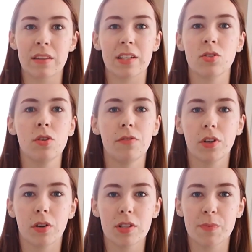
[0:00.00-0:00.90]
that's not for
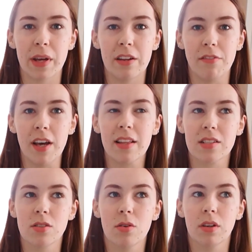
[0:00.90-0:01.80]
God's benefit,
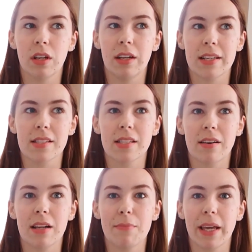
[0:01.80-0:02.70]
that's not going to
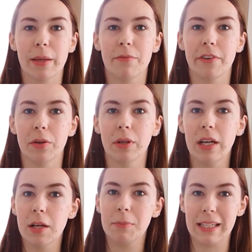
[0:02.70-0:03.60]
necessarily make him feel
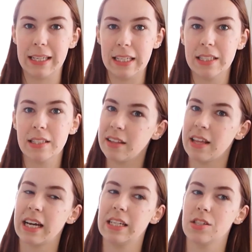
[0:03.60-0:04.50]
pleased.
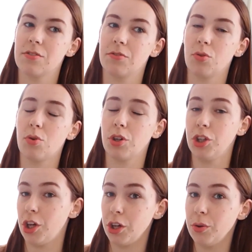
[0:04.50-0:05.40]
That is for
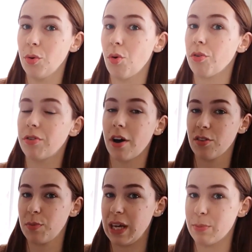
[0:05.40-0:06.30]
you or for other
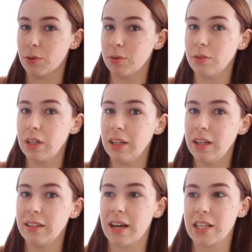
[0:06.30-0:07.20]
people.
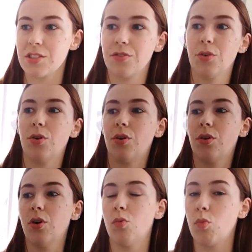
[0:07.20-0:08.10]
That is for
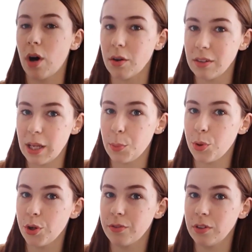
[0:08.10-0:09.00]
worldly
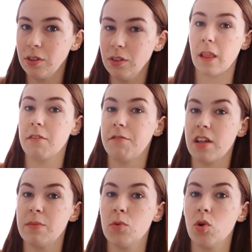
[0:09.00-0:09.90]
approval. And
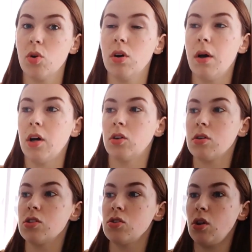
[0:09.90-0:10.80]
furthermore,
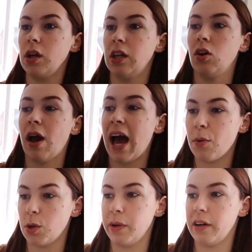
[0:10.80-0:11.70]
God's not looking at your
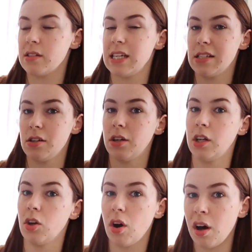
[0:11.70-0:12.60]
outward appearance, he's looking
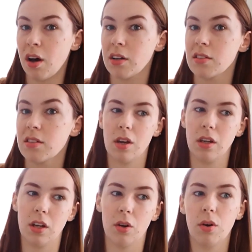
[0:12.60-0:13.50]
at your heart.
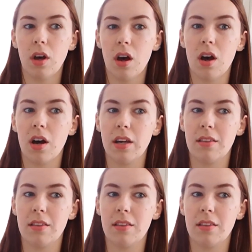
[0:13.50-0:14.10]
You know, are you